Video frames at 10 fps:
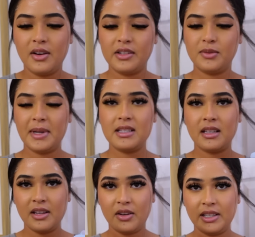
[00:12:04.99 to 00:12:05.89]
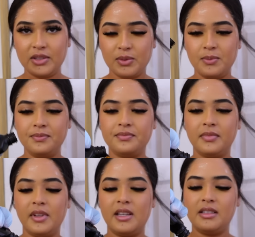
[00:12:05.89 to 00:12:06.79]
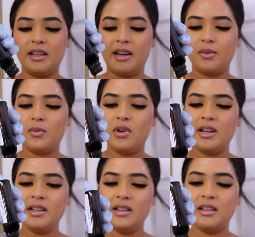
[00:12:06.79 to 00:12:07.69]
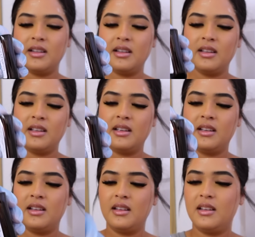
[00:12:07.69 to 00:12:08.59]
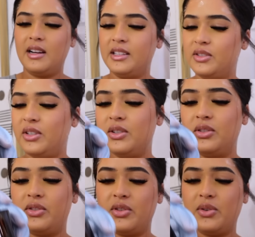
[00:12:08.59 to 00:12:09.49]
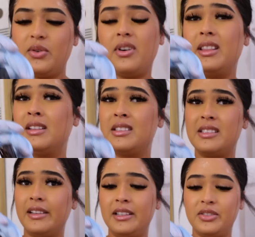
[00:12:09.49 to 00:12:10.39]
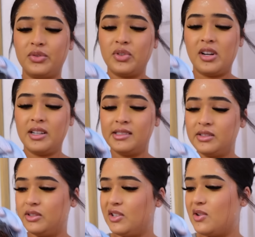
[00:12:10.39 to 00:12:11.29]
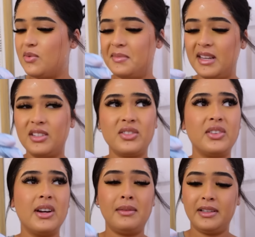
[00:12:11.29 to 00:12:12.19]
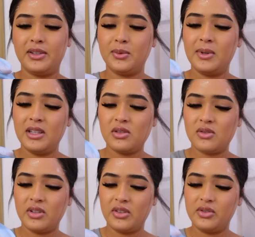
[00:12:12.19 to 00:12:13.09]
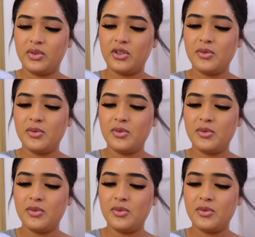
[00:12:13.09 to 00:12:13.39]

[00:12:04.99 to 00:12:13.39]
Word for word: Okay, so basically all I do is add one. I do use two and the scent is strong, so make sure you have like your window or your door